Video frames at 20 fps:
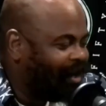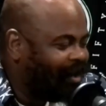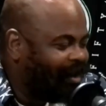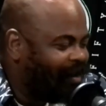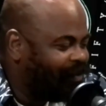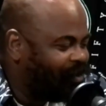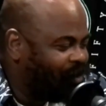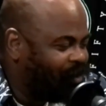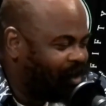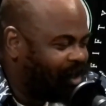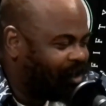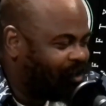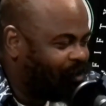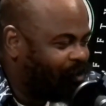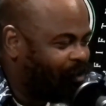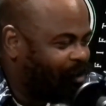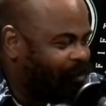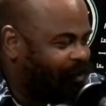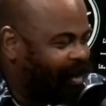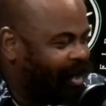loves jiu-jitsu
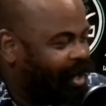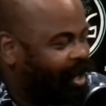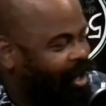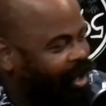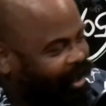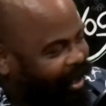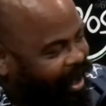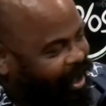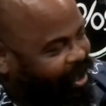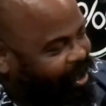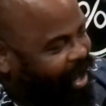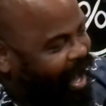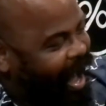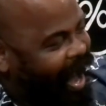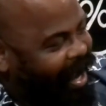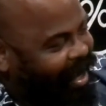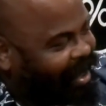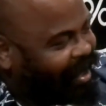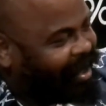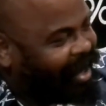more than me. Like
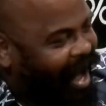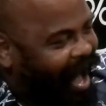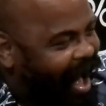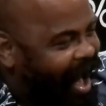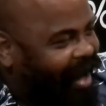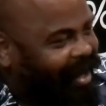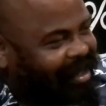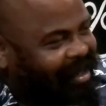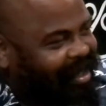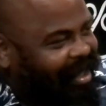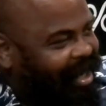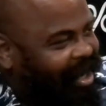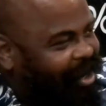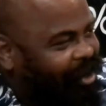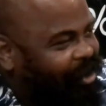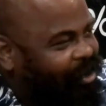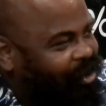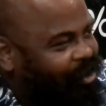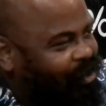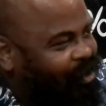I could honestly
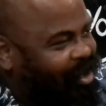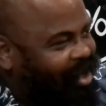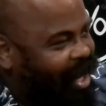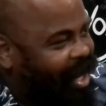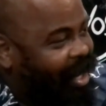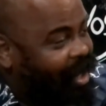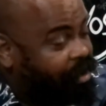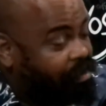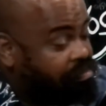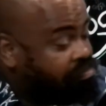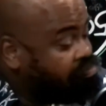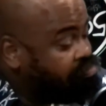hear you saying,